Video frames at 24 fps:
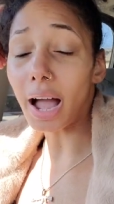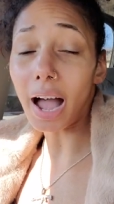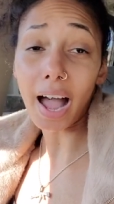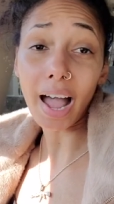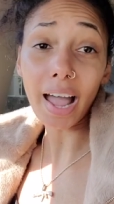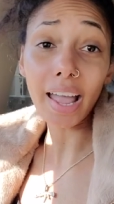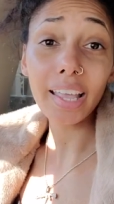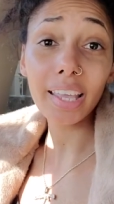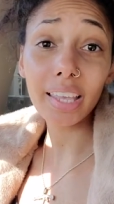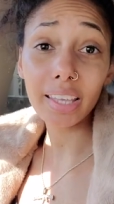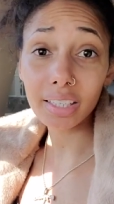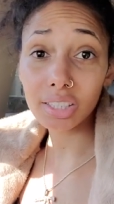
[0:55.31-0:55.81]

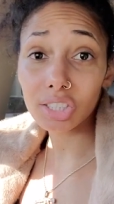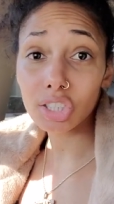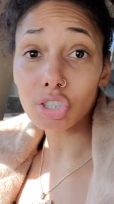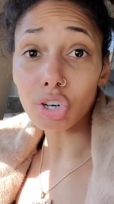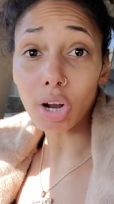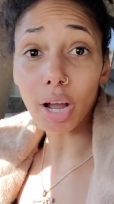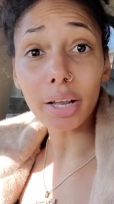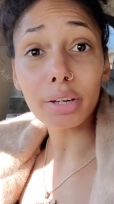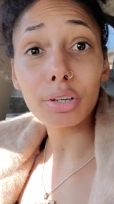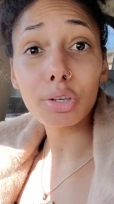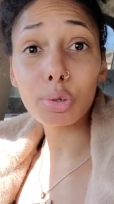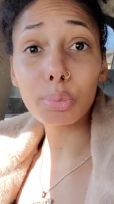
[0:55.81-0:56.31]
I can
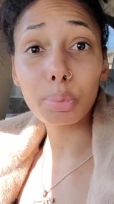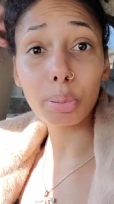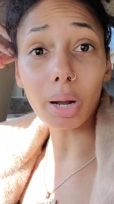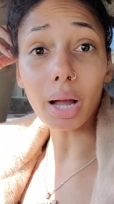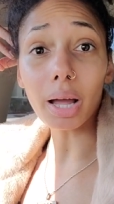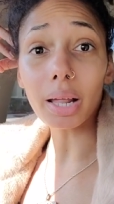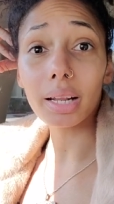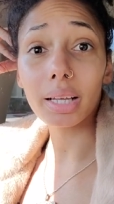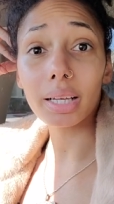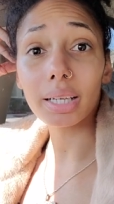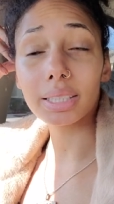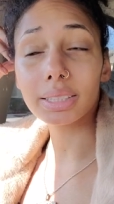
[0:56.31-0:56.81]
try new
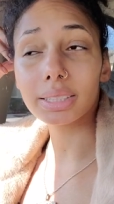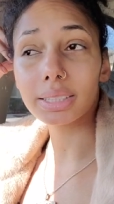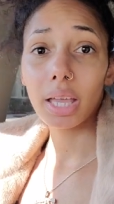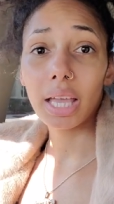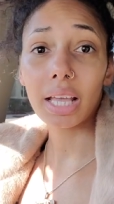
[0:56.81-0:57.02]
products